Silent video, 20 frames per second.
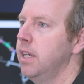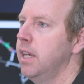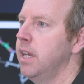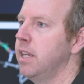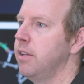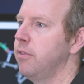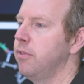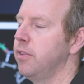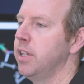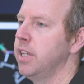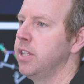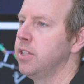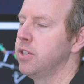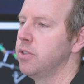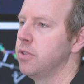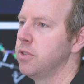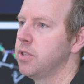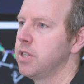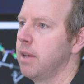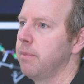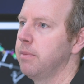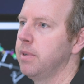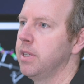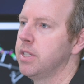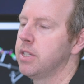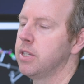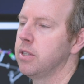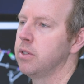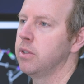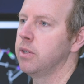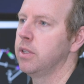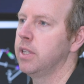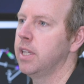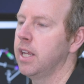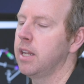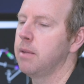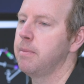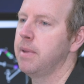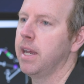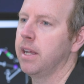and if we need to do something to
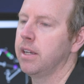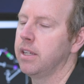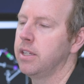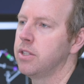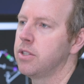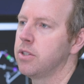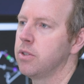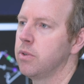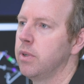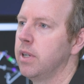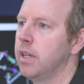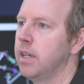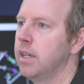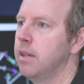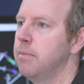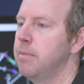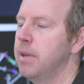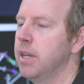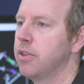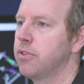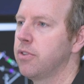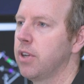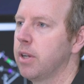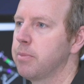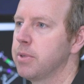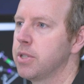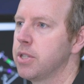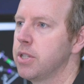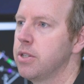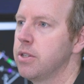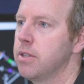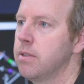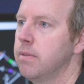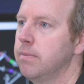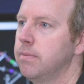get him out into a better track position.